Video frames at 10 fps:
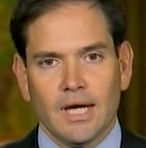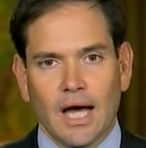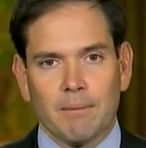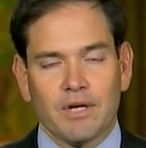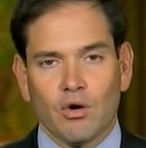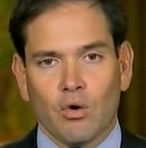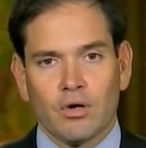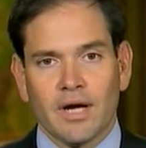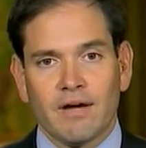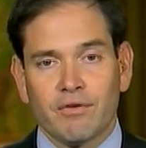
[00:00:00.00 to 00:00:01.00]
I'm going to
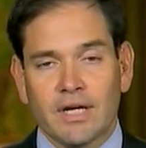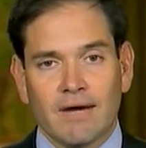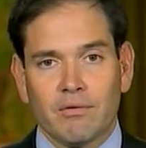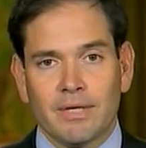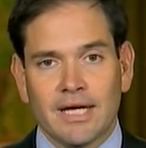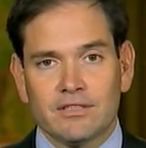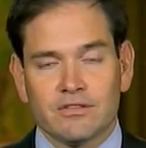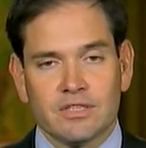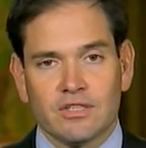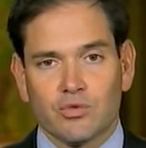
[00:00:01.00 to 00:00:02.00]
order every government
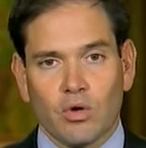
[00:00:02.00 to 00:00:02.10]
agency that's